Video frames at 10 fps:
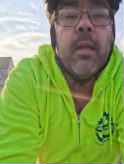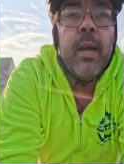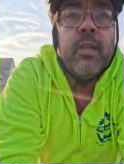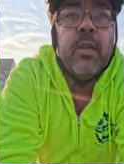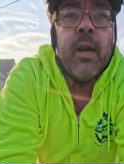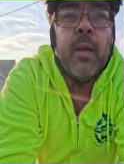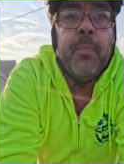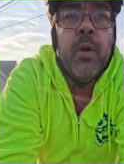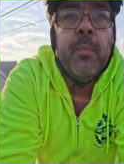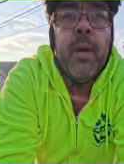last year I
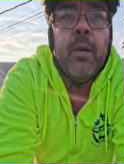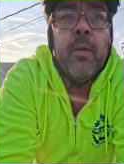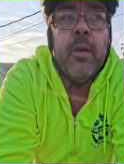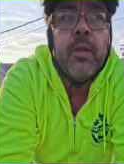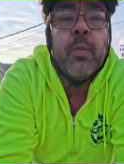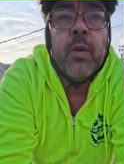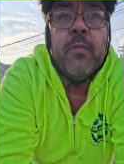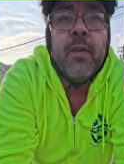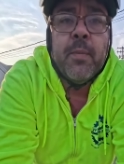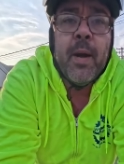put about
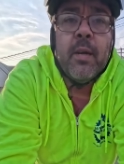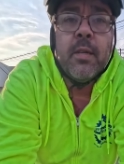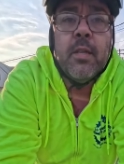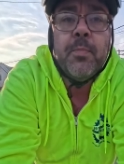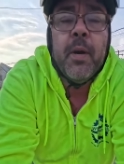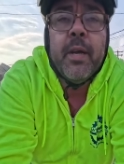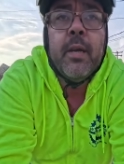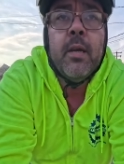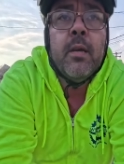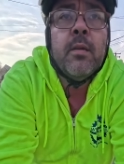350 miles on this
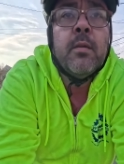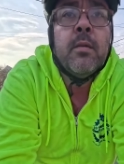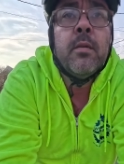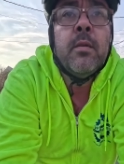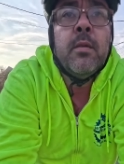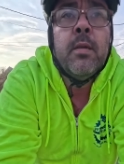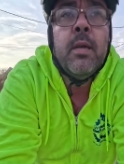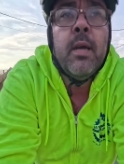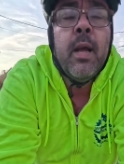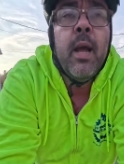bike,
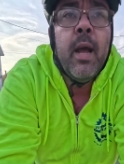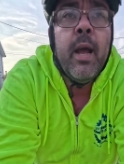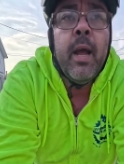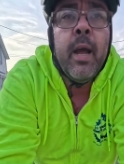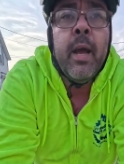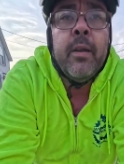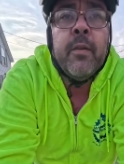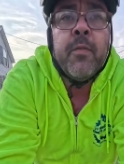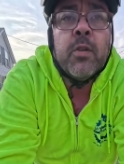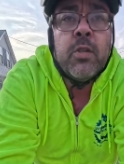and
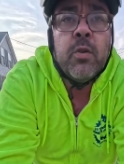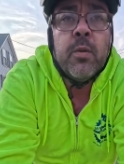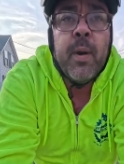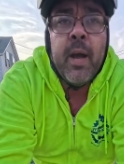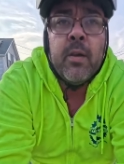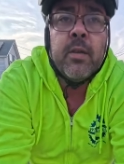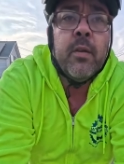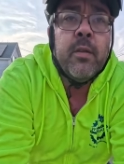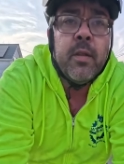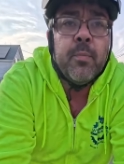the first 200 miles,
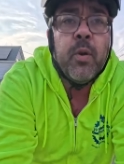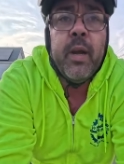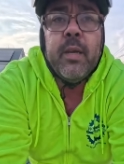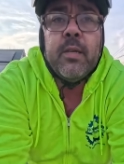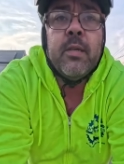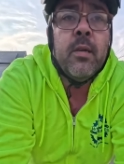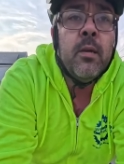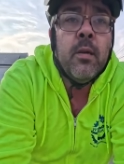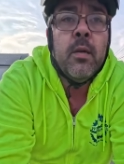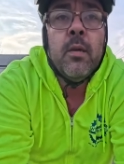other than the brakes,
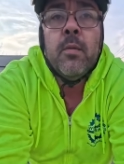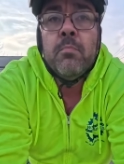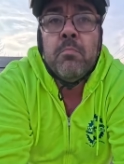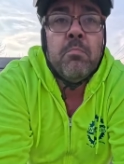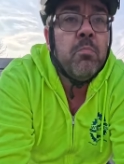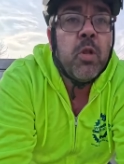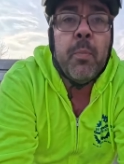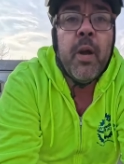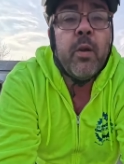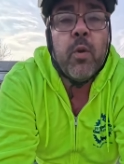
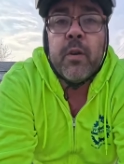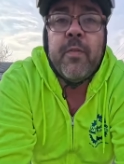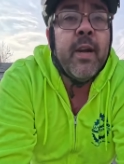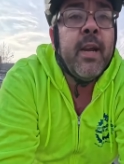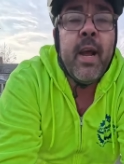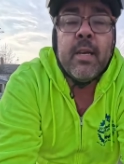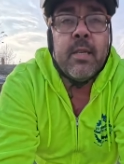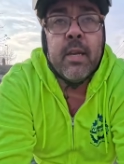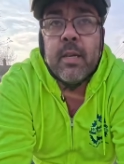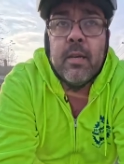the bike worked
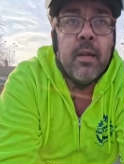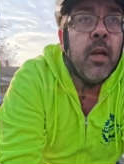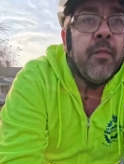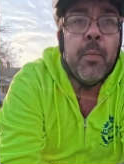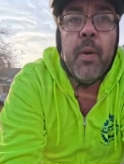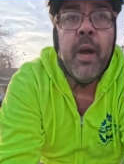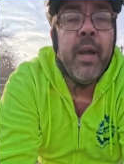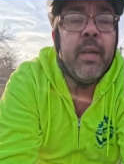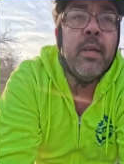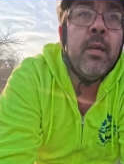fantastic. Love the
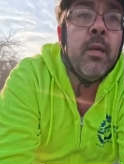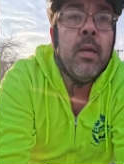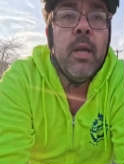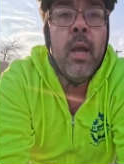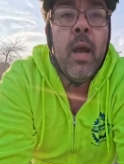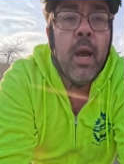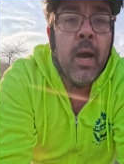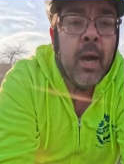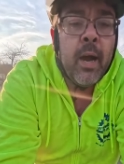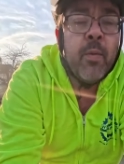bike.
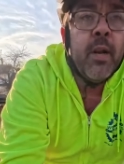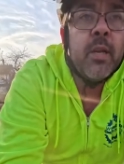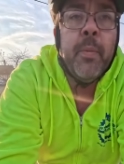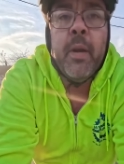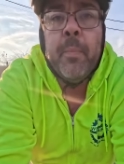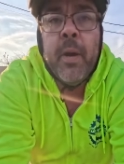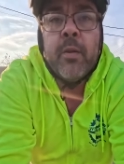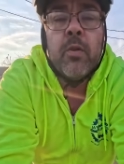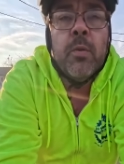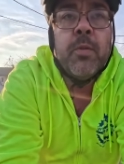I run a community
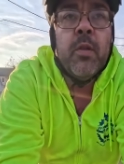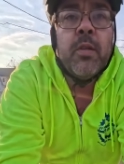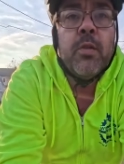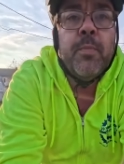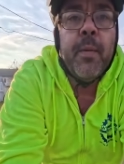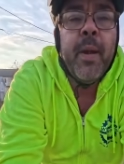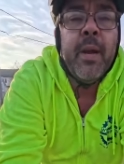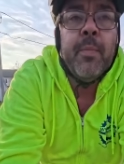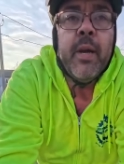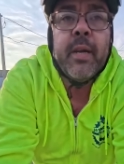bike group, so this is my
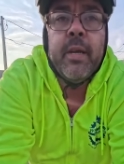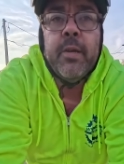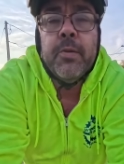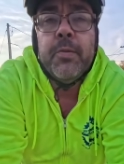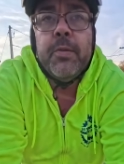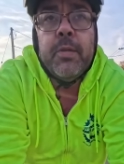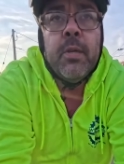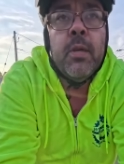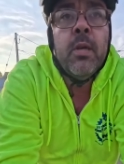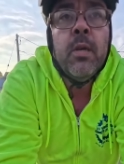main bike I
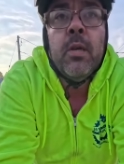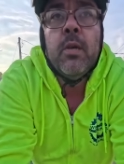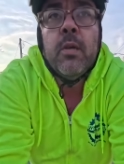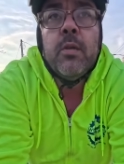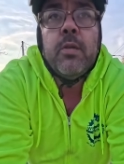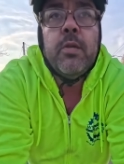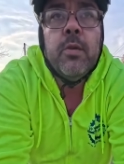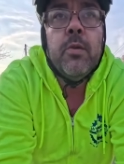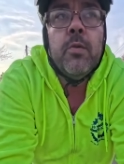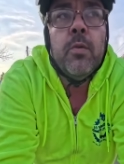use
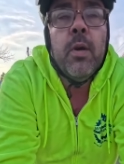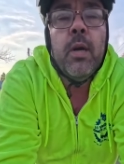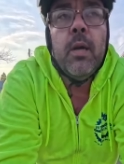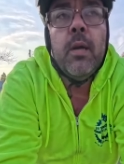to